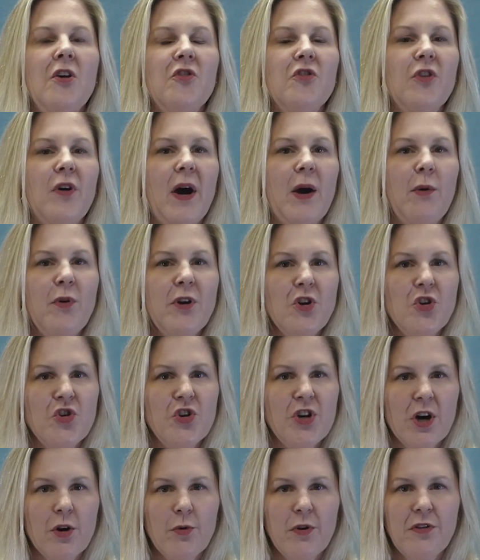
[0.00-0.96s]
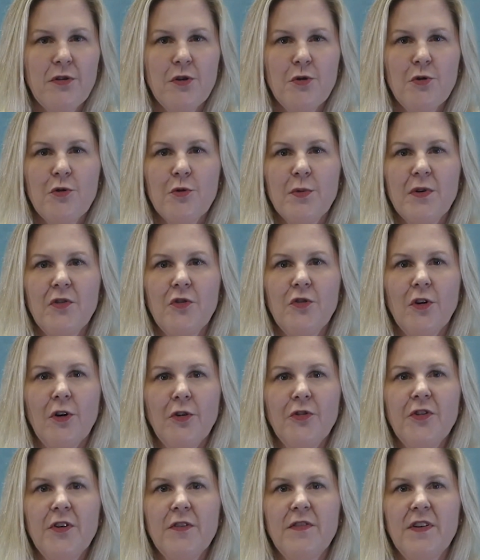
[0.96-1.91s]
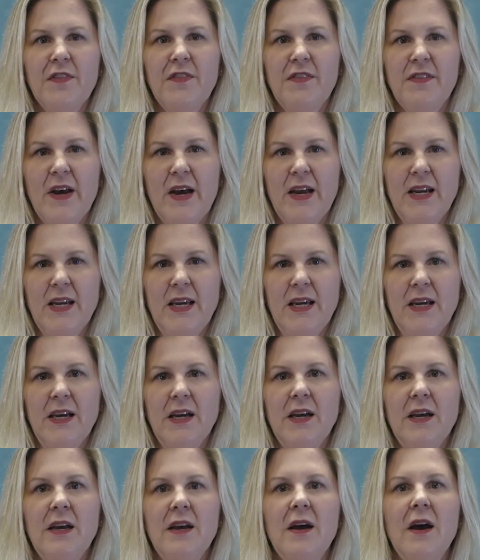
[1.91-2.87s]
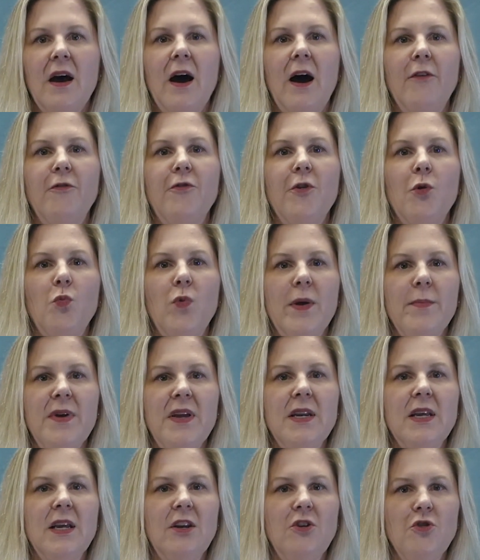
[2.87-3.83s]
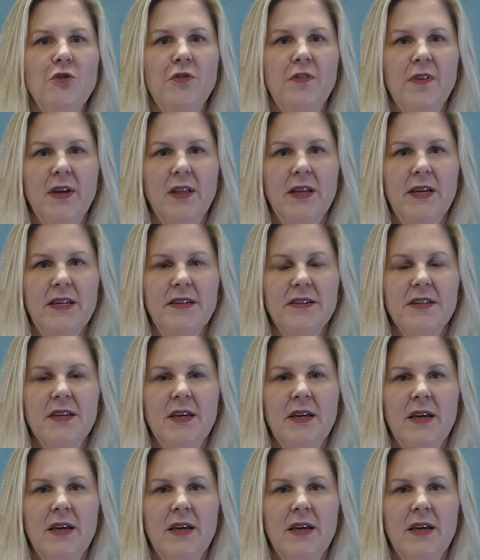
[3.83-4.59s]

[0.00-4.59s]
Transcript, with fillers: So I want to share with you the results of a study of women in New Zealand.